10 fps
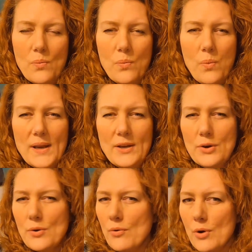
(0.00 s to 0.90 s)
when
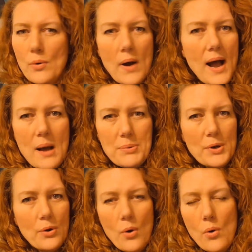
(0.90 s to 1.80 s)
you grew up
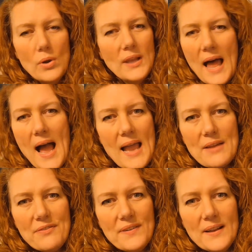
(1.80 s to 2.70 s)
your whole
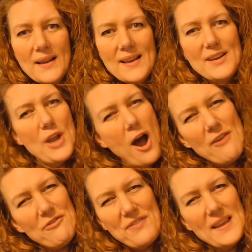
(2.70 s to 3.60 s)
life
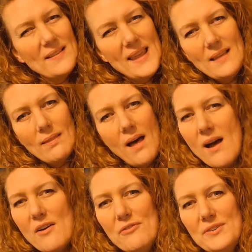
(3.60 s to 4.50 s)
not feeling
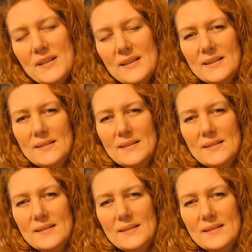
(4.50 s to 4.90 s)
loved?